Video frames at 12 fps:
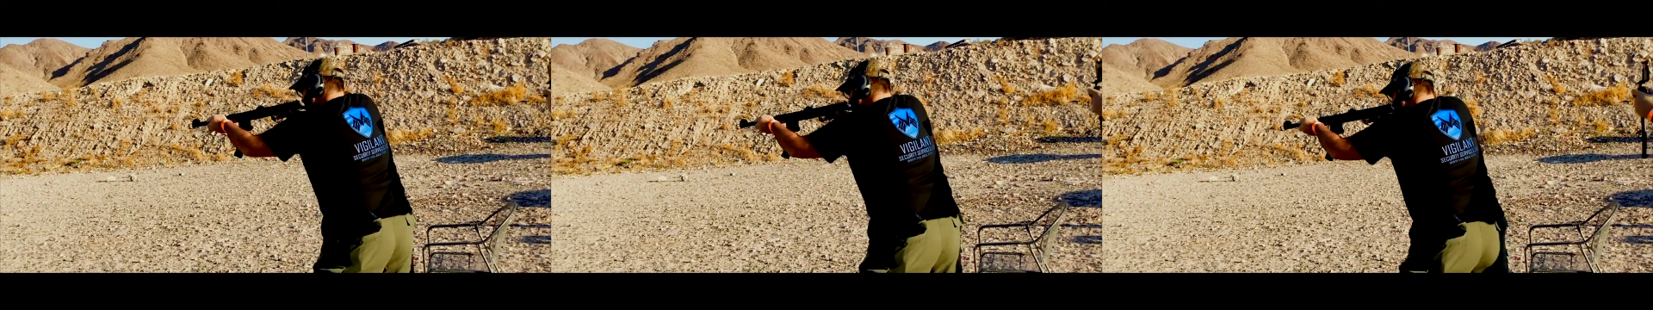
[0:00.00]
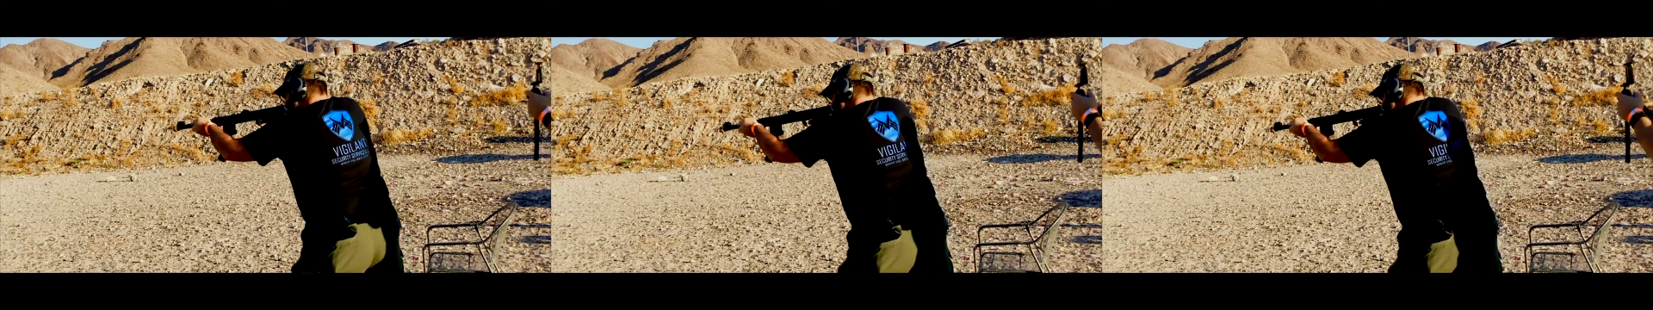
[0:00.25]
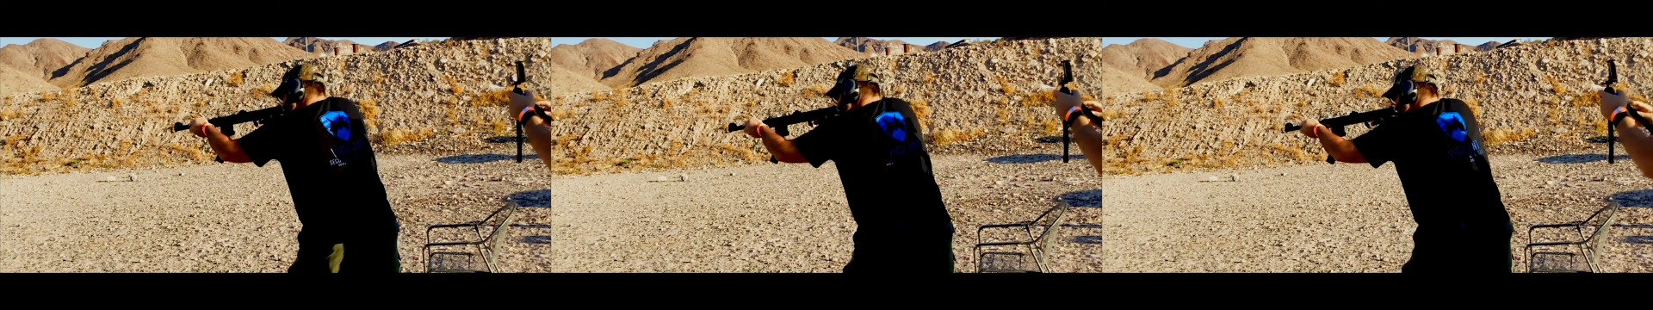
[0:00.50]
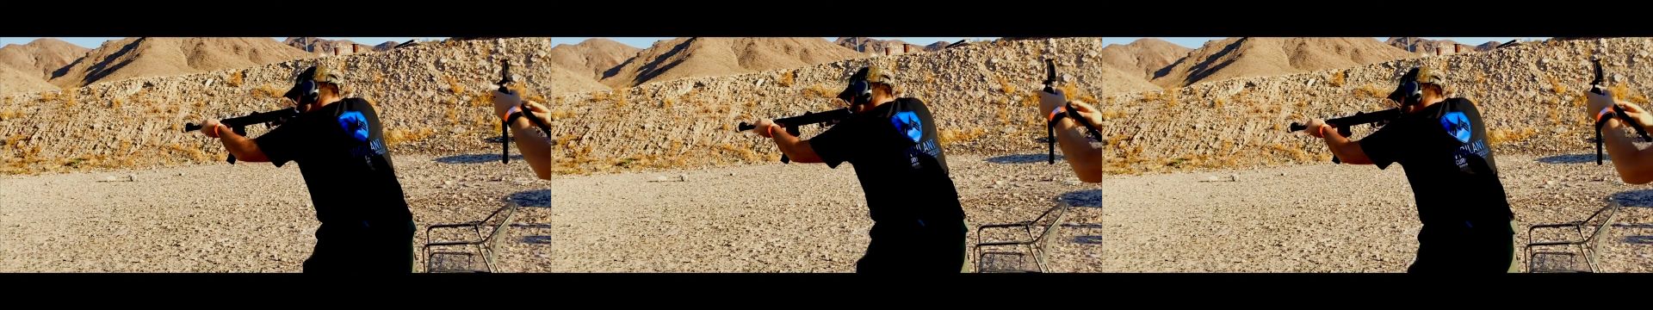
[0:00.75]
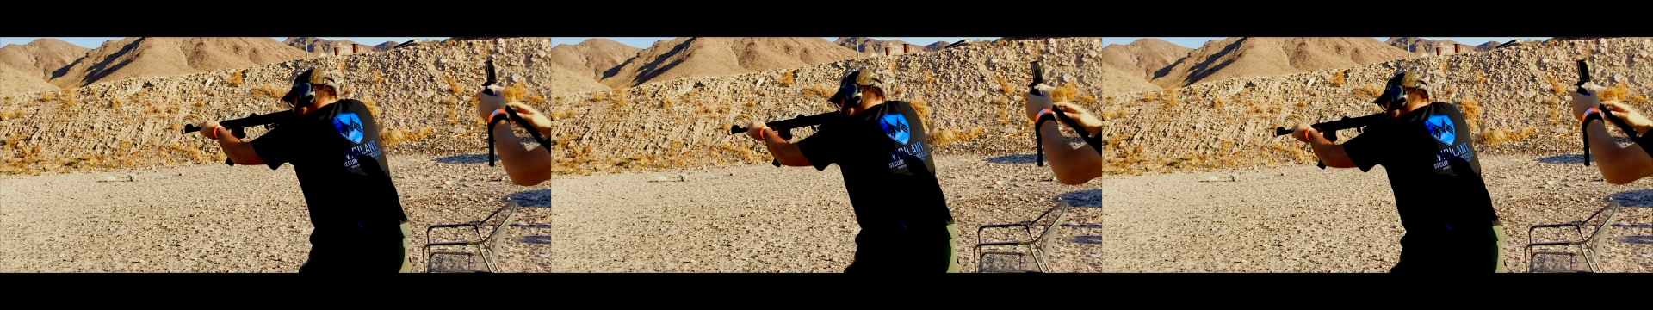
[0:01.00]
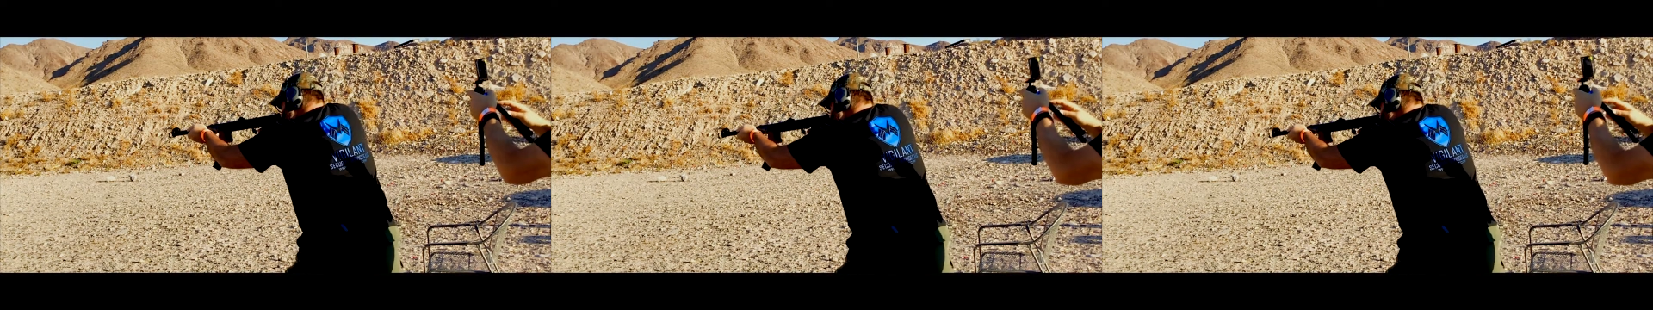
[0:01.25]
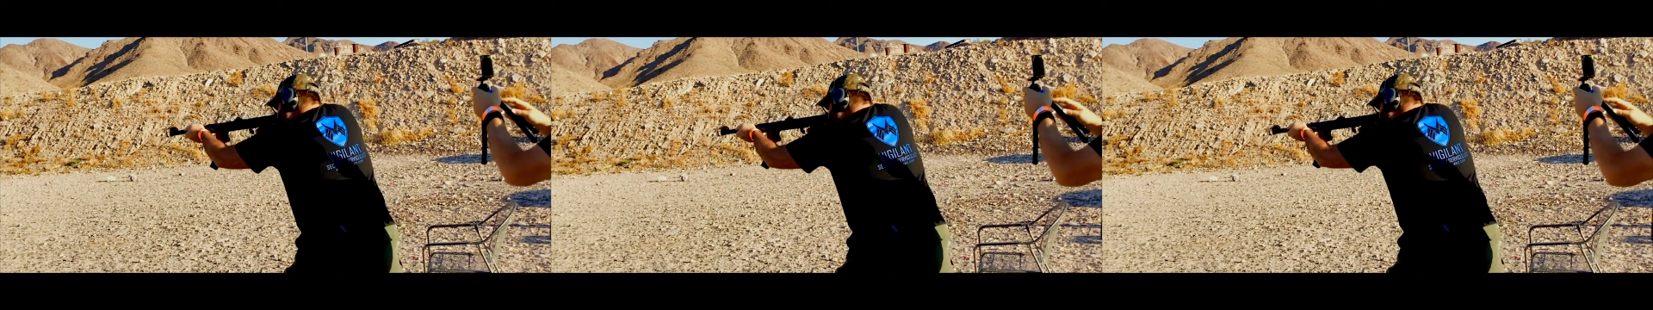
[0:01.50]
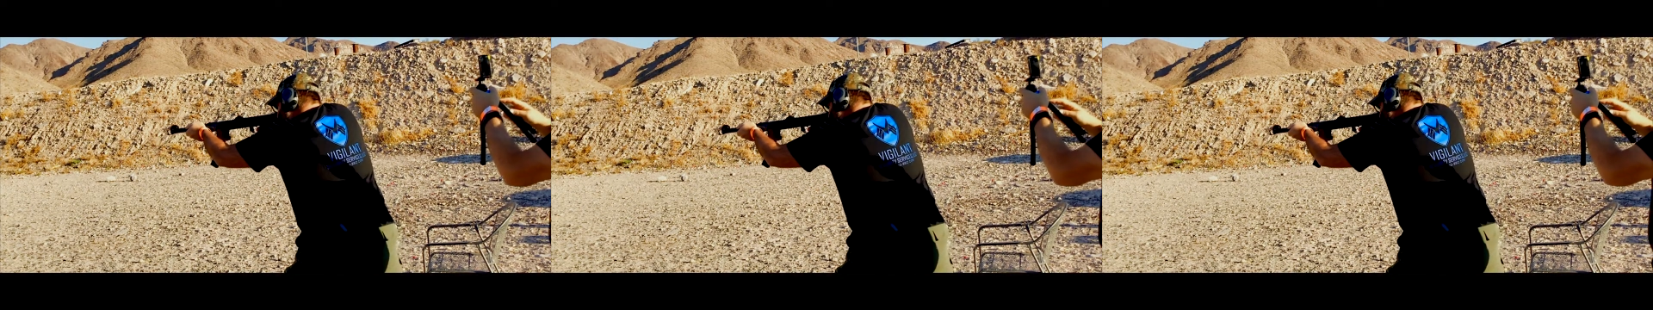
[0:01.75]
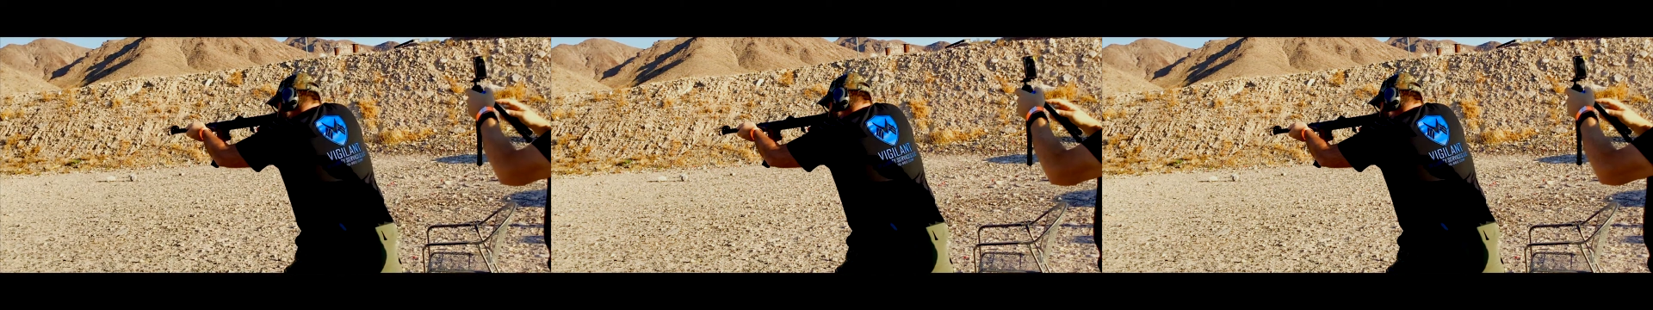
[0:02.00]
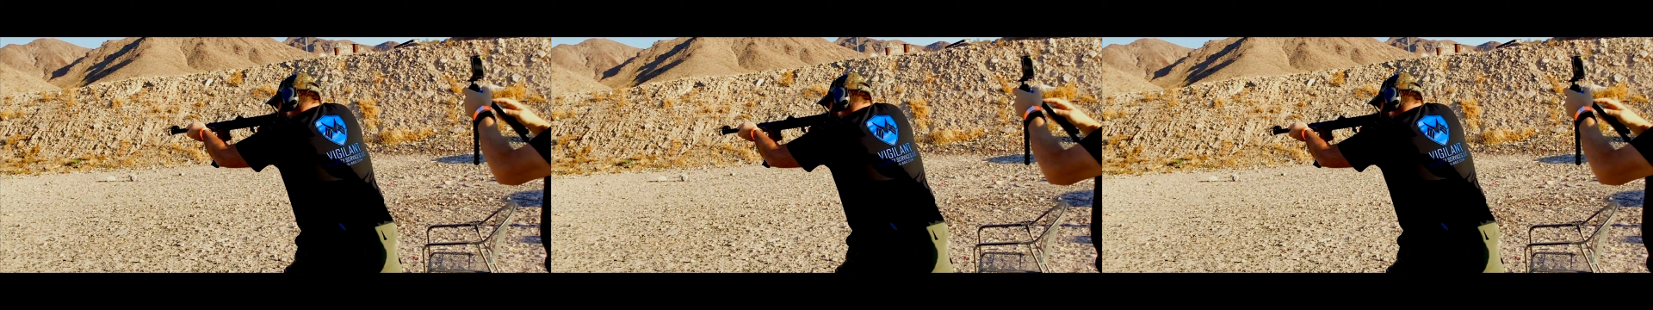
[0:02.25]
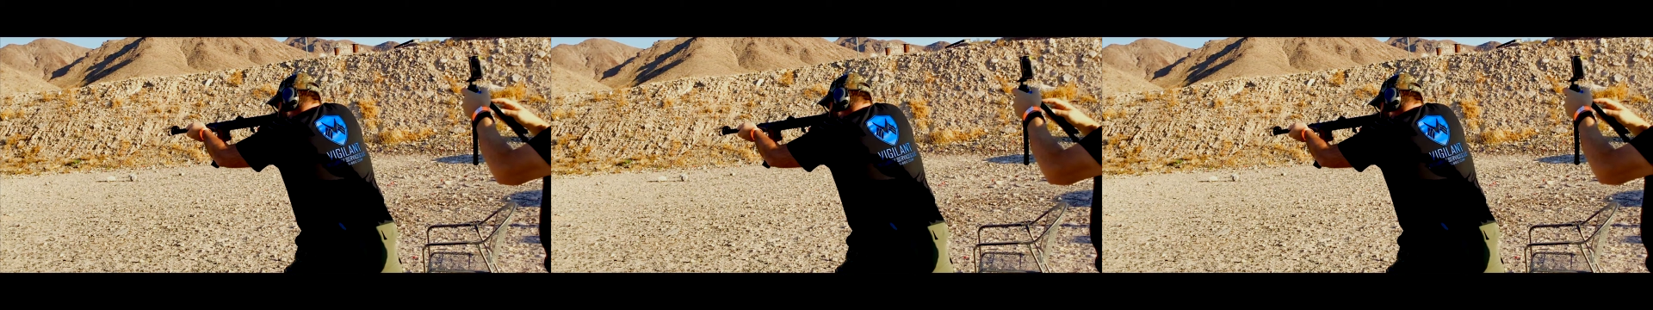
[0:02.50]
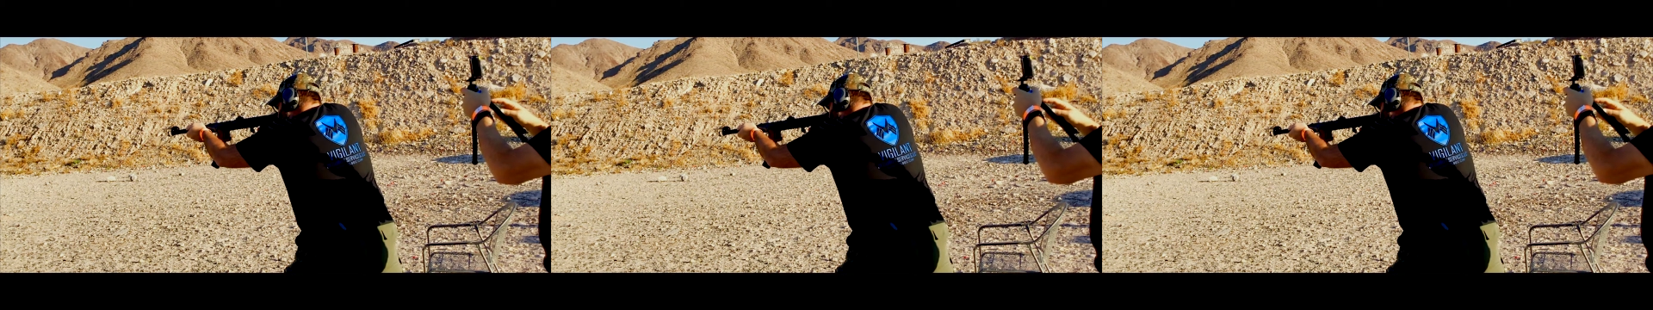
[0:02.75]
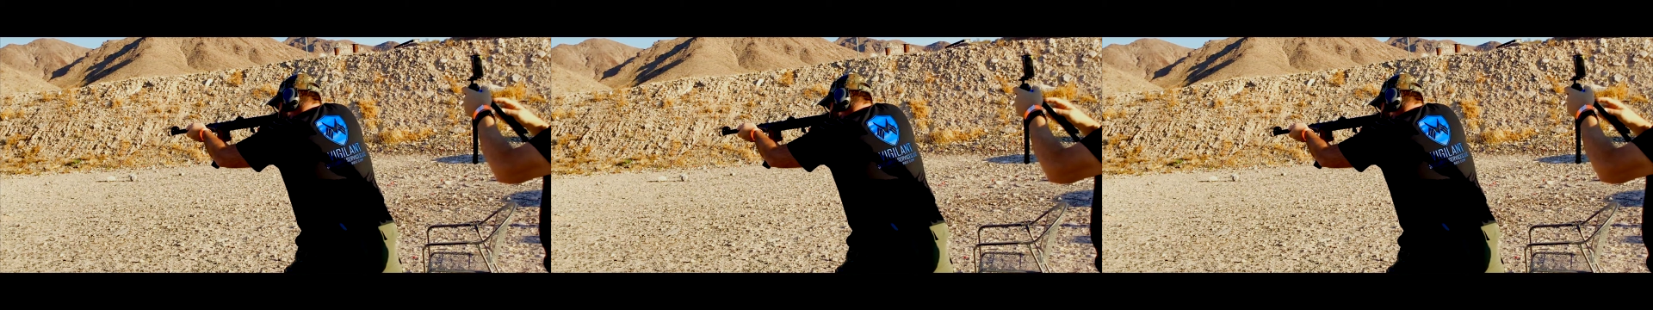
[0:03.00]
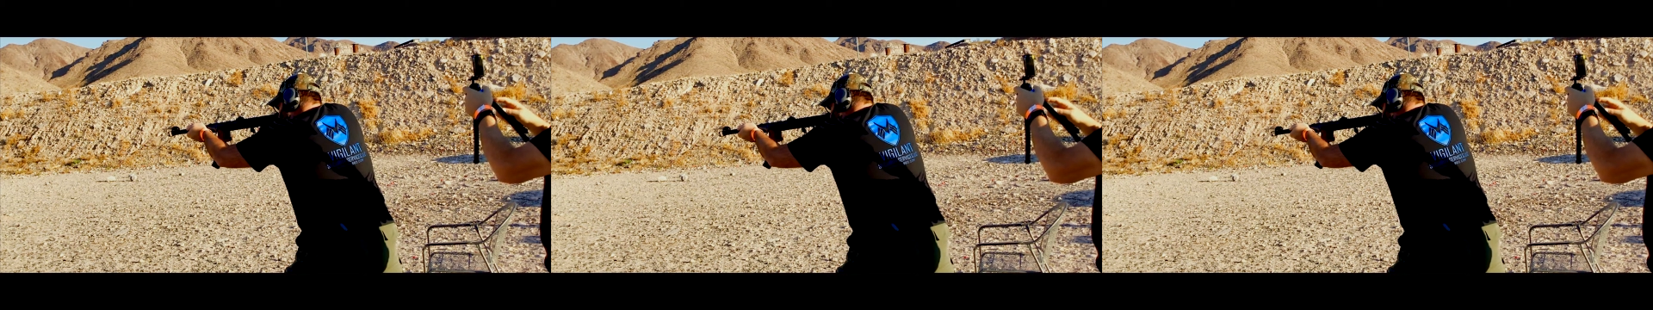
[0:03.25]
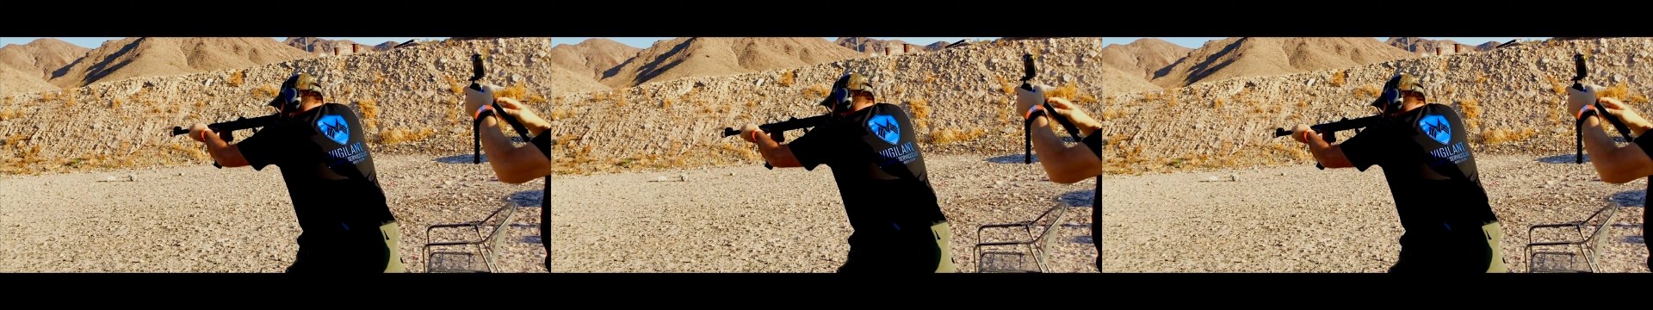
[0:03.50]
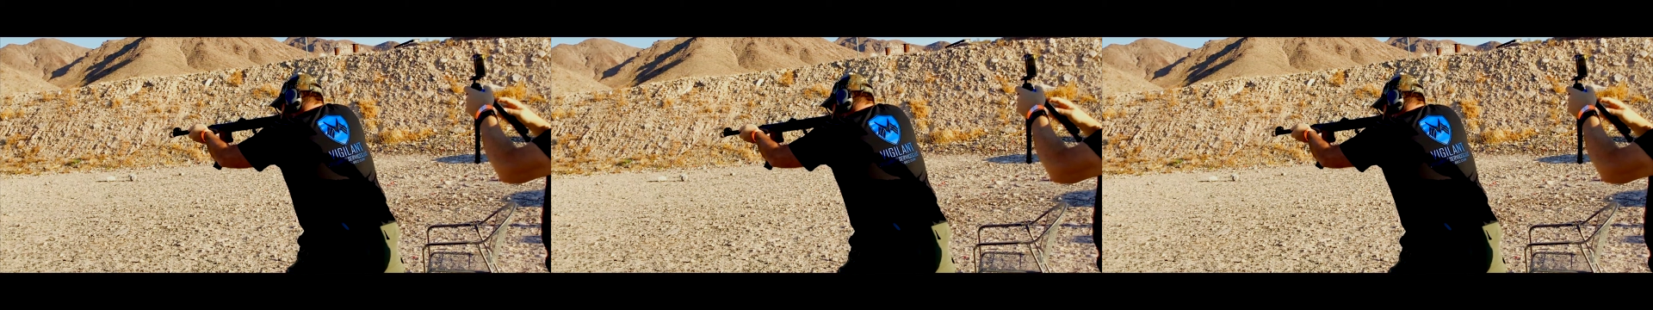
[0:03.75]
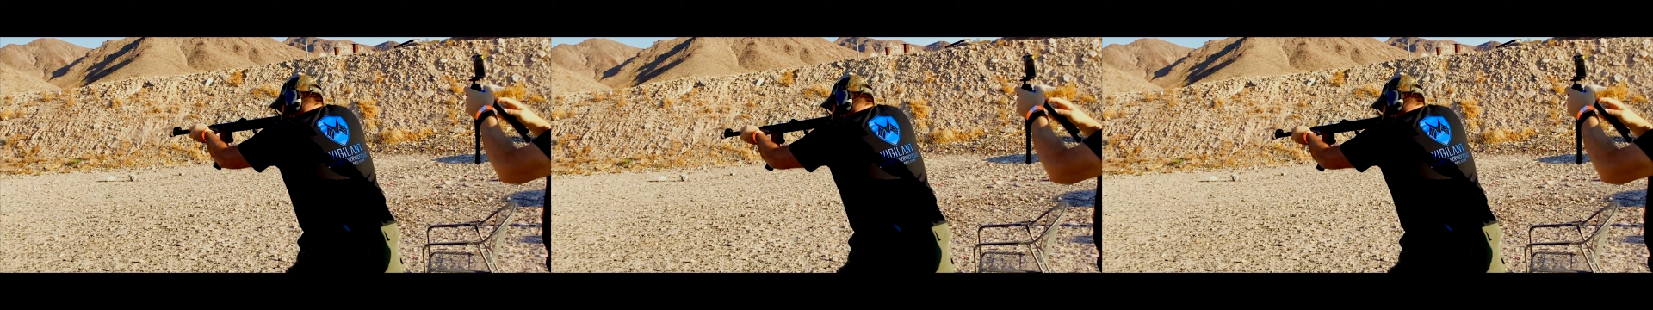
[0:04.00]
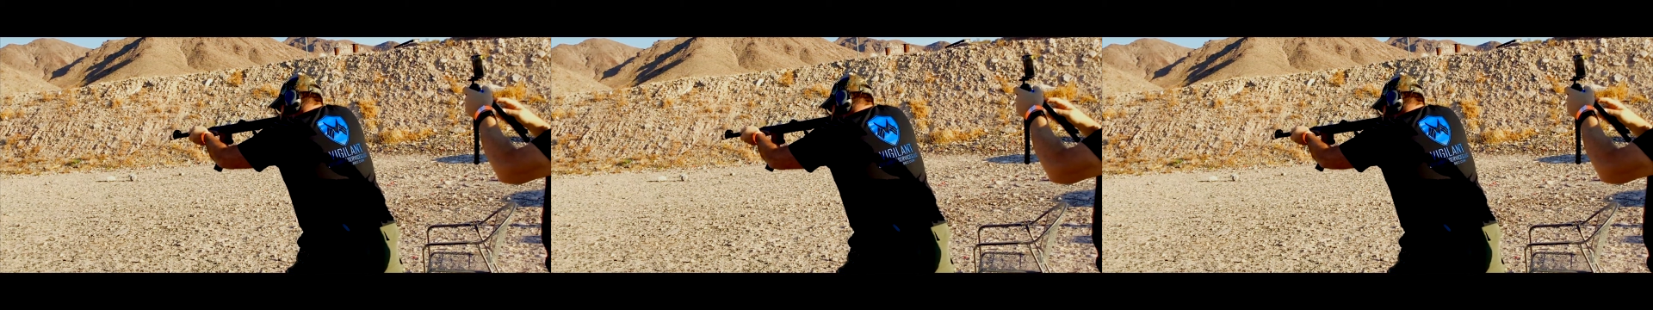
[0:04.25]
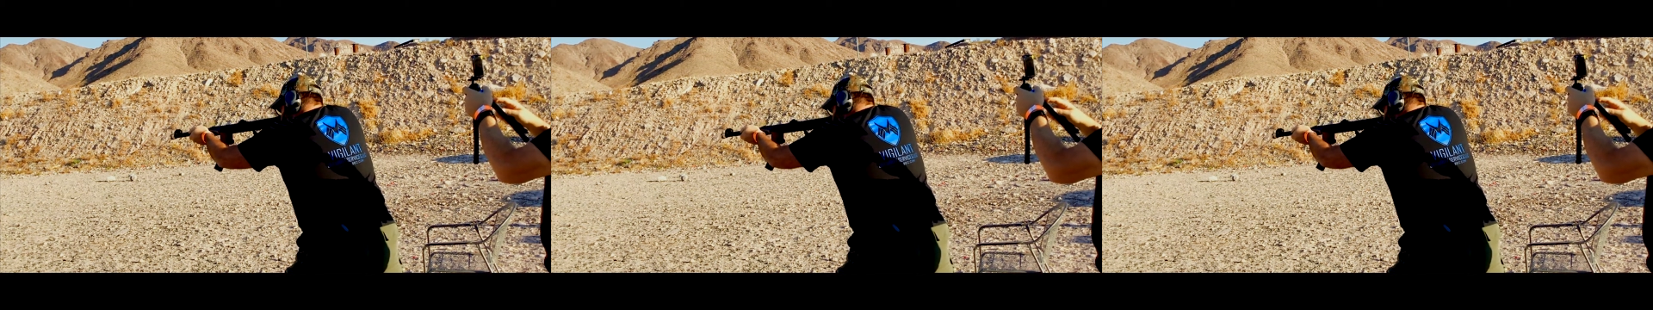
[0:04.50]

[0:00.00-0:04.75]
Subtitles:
[unreadable: no face in view]